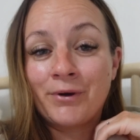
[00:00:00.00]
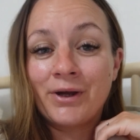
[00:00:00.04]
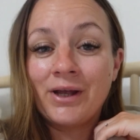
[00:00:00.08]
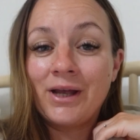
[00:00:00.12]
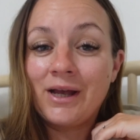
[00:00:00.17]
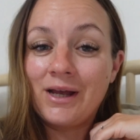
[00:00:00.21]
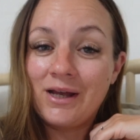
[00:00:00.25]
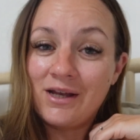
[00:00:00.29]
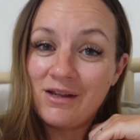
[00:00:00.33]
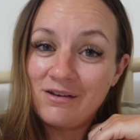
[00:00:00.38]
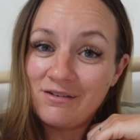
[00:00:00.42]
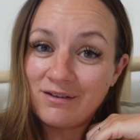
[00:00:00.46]
my
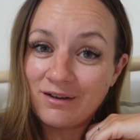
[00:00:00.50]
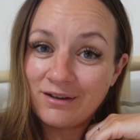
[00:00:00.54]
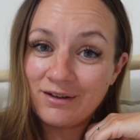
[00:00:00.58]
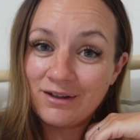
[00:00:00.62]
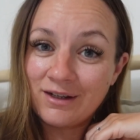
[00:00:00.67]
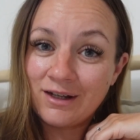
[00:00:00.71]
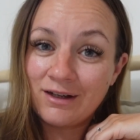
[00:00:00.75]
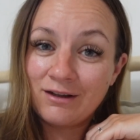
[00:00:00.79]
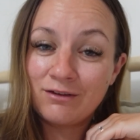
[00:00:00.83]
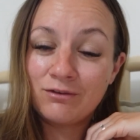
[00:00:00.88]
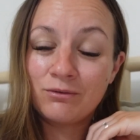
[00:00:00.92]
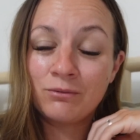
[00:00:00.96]
hair done
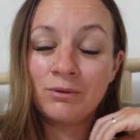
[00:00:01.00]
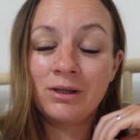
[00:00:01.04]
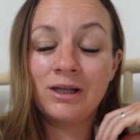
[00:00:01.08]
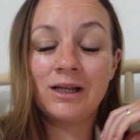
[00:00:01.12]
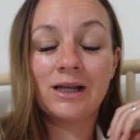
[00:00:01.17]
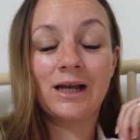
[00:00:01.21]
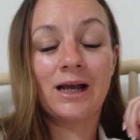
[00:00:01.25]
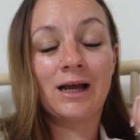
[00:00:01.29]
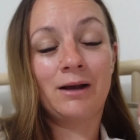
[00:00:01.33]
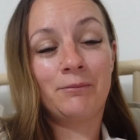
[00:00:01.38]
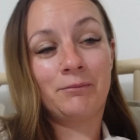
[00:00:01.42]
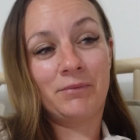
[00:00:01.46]
next
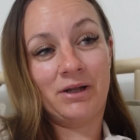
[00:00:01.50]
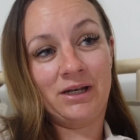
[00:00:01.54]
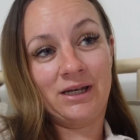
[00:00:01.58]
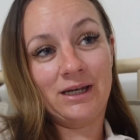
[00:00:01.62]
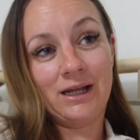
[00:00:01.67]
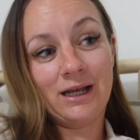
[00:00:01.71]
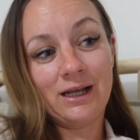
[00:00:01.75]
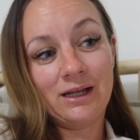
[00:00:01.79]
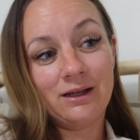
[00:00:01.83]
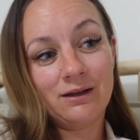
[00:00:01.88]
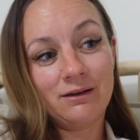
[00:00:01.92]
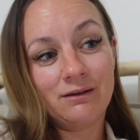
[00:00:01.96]
week and my
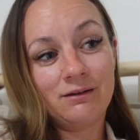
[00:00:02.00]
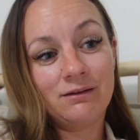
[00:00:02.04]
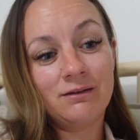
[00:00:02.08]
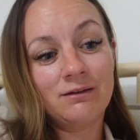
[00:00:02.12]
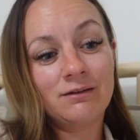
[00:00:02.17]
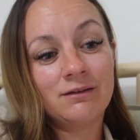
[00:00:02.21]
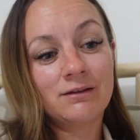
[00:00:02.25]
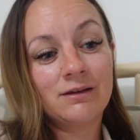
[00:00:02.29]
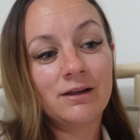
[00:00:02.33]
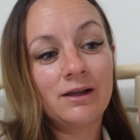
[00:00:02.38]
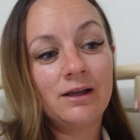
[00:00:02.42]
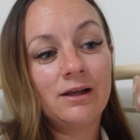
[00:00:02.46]

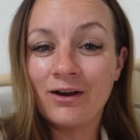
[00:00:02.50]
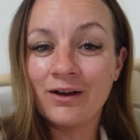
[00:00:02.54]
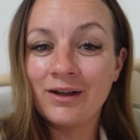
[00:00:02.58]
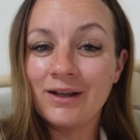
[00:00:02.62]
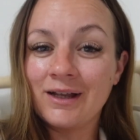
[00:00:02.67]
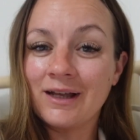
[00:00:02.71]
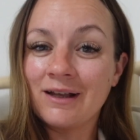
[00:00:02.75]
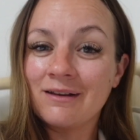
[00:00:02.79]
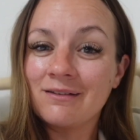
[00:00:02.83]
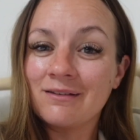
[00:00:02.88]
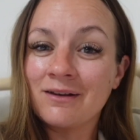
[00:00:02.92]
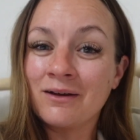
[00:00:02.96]
nails. I
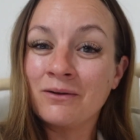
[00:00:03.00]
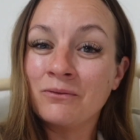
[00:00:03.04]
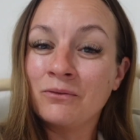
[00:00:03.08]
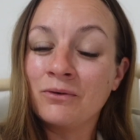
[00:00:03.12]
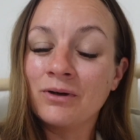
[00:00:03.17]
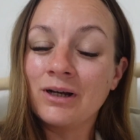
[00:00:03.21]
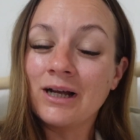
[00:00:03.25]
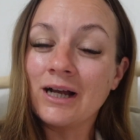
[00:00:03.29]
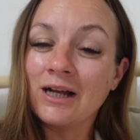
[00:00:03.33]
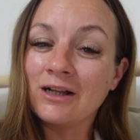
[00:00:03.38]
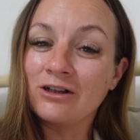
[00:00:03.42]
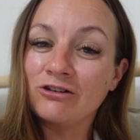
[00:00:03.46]
guess I will
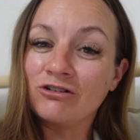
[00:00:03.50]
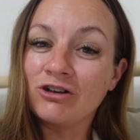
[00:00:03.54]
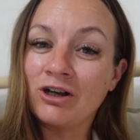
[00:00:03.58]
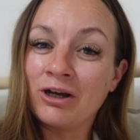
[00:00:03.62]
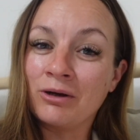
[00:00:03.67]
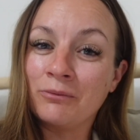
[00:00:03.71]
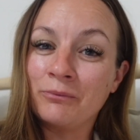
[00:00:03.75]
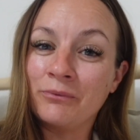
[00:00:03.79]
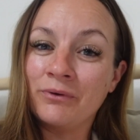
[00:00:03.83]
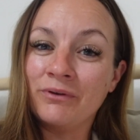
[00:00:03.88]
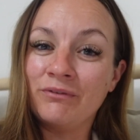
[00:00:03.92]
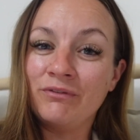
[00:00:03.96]
catch
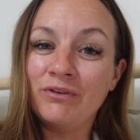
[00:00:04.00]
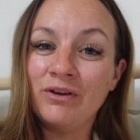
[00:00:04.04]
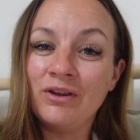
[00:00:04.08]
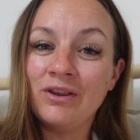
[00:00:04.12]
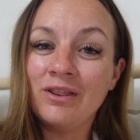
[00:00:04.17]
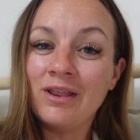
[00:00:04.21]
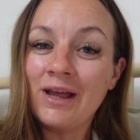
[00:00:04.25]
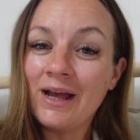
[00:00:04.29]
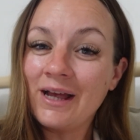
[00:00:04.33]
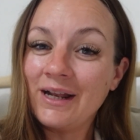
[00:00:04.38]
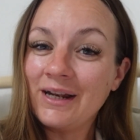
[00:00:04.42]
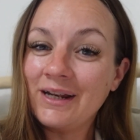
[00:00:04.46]
up with you
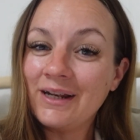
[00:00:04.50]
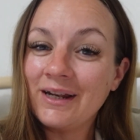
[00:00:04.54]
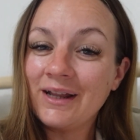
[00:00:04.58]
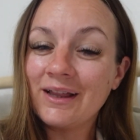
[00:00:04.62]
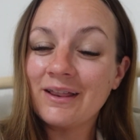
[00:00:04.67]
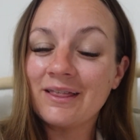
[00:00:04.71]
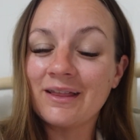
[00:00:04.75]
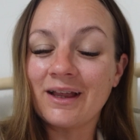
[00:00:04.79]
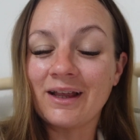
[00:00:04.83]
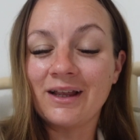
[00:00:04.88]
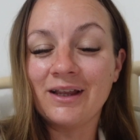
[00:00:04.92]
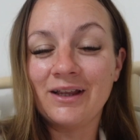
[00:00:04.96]
then.
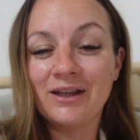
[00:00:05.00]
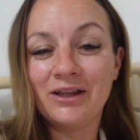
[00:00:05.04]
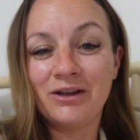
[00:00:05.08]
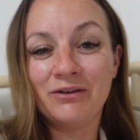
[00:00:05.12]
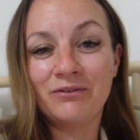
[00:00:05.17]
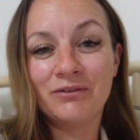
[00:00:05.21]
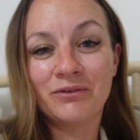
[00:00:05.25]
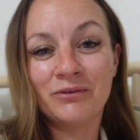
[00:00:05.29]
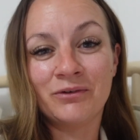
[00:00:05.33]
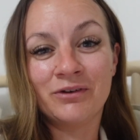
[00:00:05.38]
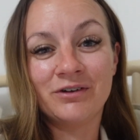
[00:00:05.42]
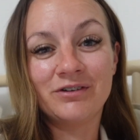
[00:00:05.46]
Thank you
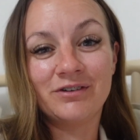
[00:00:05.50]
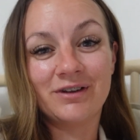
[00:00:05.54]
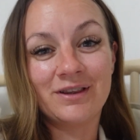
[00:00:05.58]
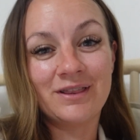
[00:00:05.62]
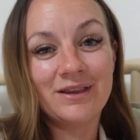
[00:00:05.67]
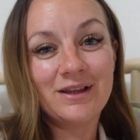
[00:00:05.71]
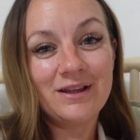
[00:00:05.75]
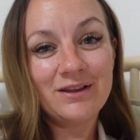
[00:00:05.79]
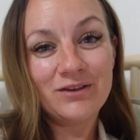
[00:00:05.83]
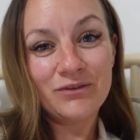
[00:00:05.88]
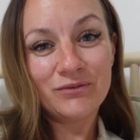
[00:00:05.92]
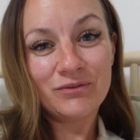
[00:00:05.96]
for watching
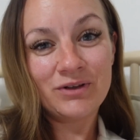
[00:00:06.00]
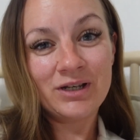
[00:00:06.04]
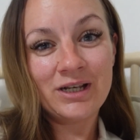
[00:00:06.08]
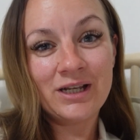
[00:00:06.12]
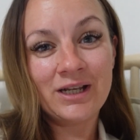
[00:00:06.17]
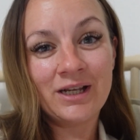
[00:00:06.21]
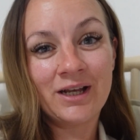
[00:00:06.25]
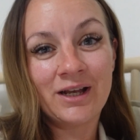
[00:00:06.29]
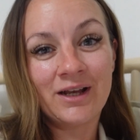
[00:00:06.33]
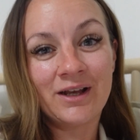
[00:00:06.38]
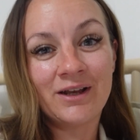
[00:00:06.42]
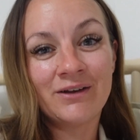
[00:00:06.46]
this
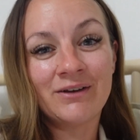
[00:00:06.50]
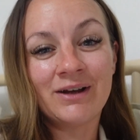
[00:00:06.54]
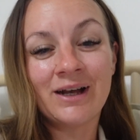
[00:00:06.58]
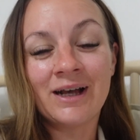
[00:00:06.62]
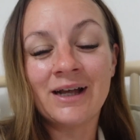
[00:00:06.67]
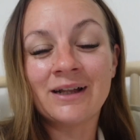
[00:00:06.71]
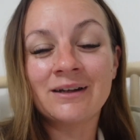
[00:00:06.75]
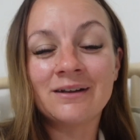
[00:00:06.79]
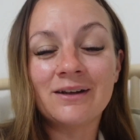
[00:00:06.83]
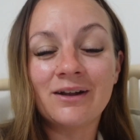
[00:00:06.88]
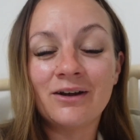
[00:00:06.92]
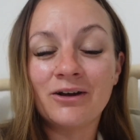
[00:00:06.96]
video
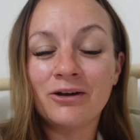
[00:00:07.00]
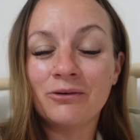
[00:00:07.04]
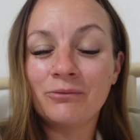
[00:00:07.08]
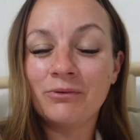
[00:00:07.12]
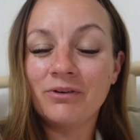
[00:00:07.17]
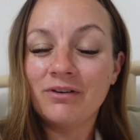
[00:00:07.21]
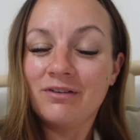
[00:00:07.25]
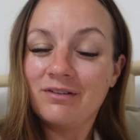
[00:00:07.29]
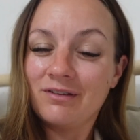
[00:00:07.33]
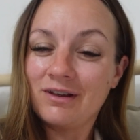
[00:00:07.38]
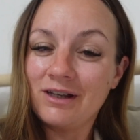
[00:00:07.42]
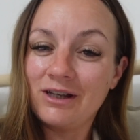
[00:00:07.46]
and I
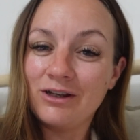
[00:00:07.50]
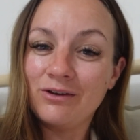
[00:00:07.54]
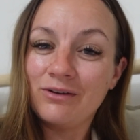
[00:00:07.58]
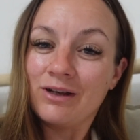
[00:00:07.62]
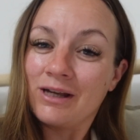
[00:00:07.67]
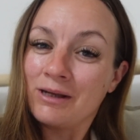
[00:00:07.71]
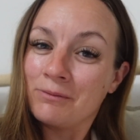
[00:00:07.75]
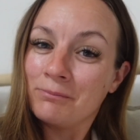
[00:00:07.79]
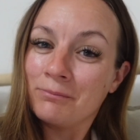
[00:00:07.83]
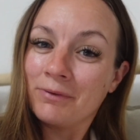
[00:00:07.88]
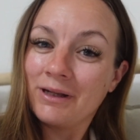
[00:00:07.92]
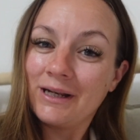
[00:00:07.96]
will see you
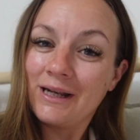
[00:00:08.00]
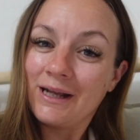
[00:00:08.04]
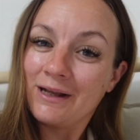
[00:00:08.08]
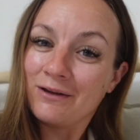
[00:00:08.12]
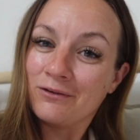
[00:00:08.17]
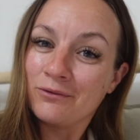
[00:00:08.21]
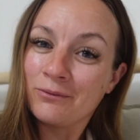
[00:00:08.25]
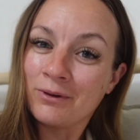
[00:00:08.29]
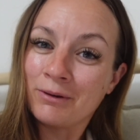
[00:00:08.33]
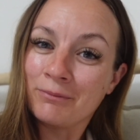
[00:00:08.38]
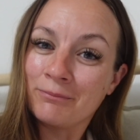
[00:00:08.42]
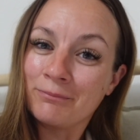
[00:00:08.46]
in my
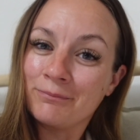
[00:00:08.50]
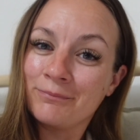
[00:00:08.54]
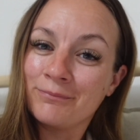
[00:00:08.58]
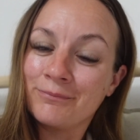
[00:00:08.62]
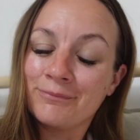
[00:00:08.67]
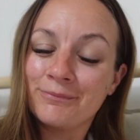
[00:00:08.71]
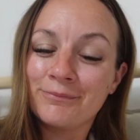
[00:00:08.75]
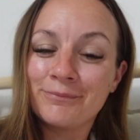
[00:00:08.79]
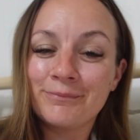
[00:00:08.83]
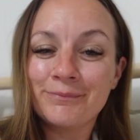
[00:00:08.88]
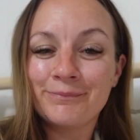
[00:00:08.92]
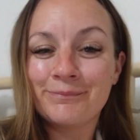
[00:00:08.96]
next one.
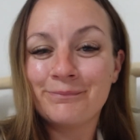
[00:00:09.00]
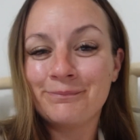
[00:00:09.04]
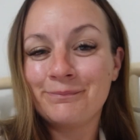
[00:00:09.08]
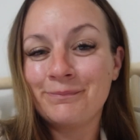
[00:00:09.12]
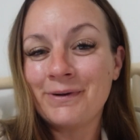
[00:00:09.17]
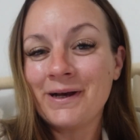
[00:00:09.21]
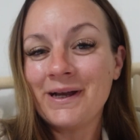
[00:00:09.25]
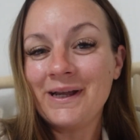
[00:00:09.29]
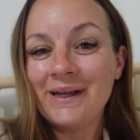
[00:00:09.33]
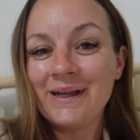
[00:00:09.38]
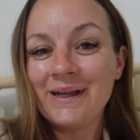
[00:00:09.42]
Bye